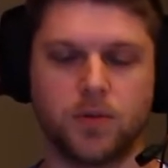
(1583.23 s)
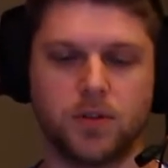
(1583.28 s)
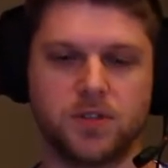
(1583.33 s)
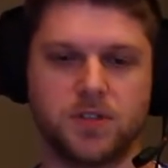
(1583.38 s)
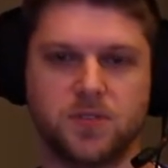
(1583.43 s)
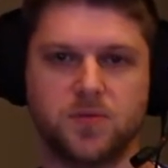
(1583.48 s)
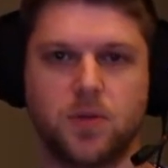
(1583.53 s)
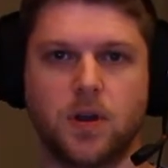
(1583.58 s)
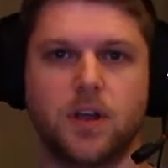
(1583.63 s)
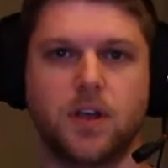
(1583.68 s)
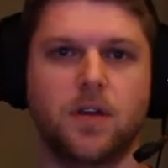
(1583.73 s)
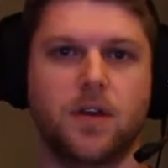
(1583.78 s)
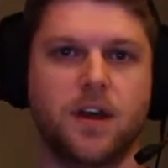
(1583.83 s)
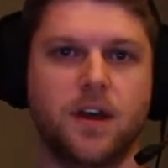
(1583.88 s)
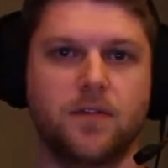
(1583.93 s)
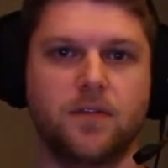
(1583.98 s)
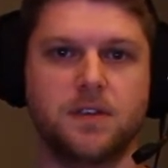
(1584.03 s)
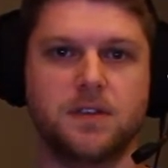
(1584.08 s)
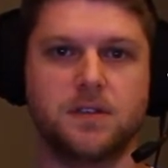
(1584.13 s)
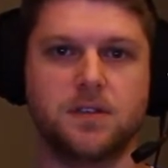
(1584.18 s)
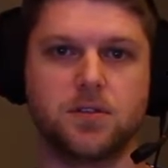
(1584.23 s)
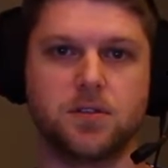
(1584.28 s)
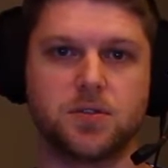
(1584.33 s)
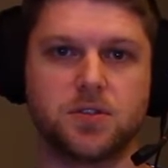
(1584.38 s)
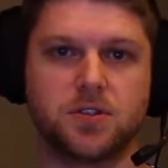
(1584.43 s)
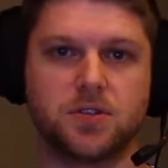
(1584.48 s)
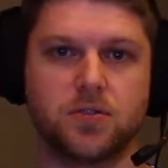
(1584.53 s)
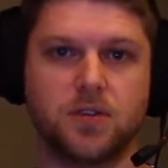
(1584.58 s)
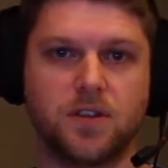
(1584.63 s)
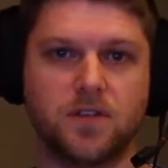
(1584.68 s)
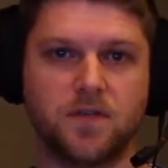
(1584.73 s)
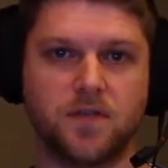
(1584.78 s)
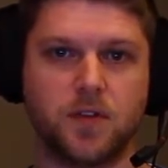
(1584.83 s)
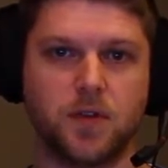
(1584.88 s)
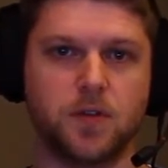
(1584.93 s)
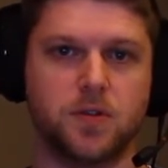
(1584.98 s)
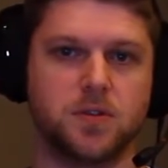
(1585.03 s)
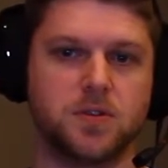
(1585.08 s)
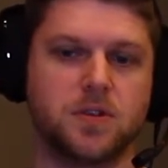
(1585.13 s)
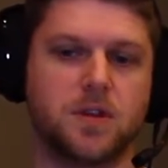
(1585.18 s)
which is why you have these little screen
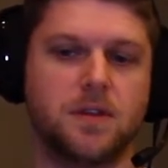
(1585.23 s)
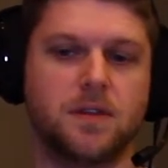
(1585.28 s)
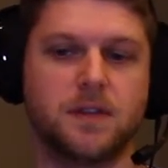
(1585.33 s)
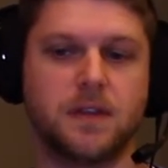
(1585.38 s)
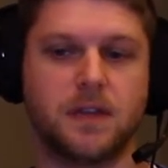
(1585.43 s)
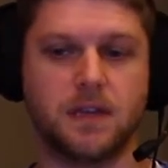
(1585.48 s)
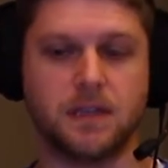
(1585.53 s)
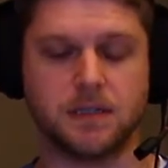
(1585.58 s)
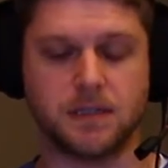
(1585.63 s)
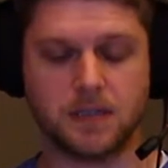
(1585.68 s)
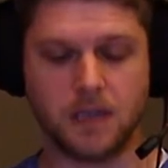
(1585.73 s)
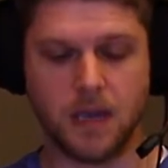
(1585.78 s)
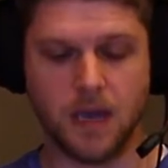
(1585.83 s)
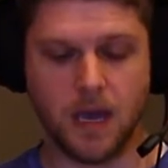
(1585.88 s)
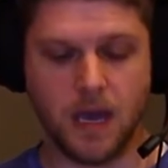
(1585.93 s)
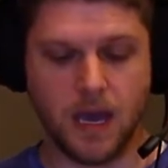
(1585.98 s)
filters on things.